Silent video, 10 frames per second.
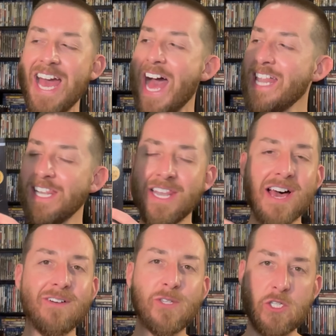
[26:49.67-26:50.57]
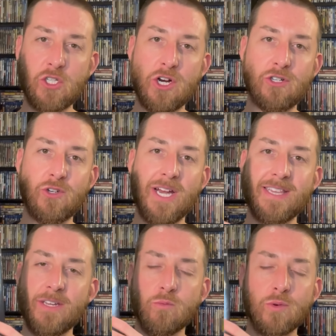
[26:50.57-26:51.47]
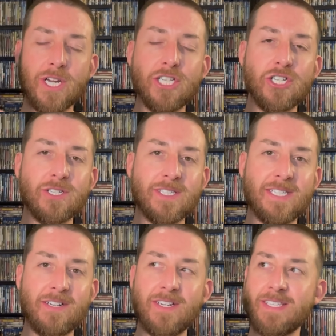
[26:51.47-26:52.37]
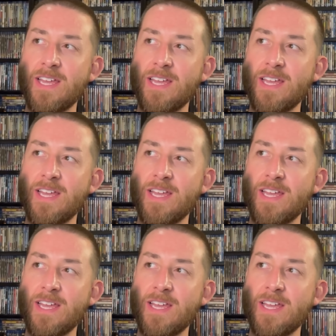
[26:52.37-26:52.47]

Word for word: I love Star Trek, the original series.